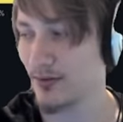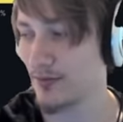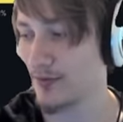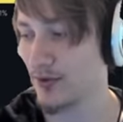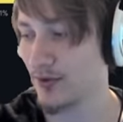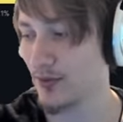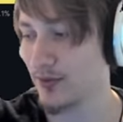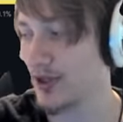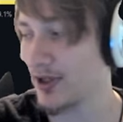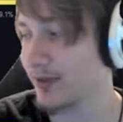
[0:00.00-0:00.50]

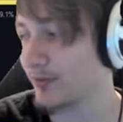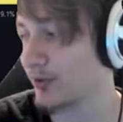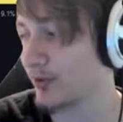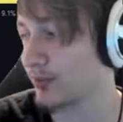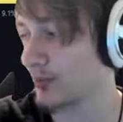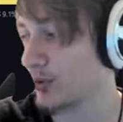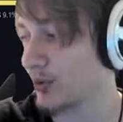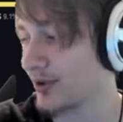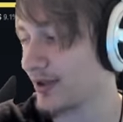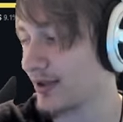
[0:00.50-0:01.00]
For me, I'm
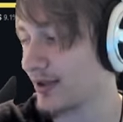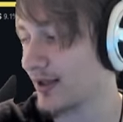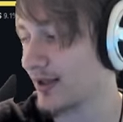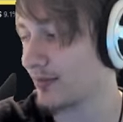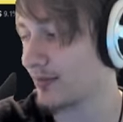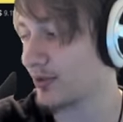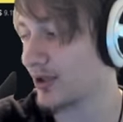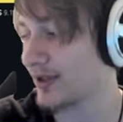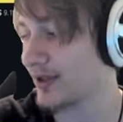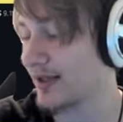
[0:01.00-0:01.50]
deploying an
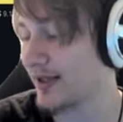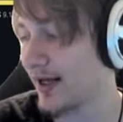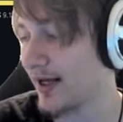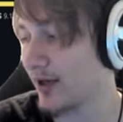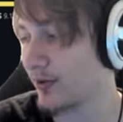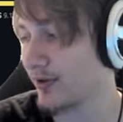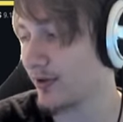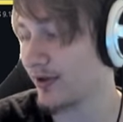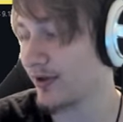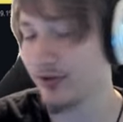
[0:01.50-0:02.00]
app right
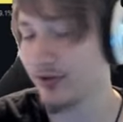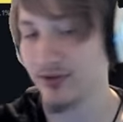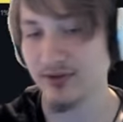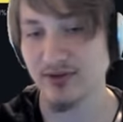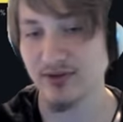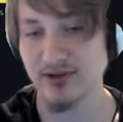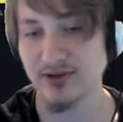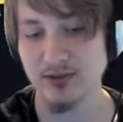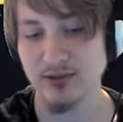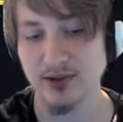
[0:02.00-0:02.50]
now that's using
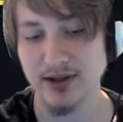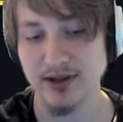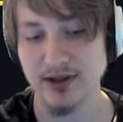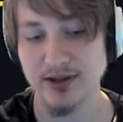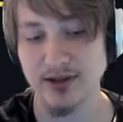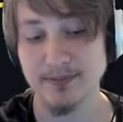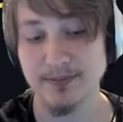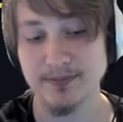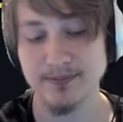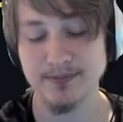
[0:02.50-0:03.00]

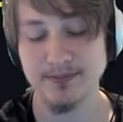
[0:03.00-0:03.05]
SQLite.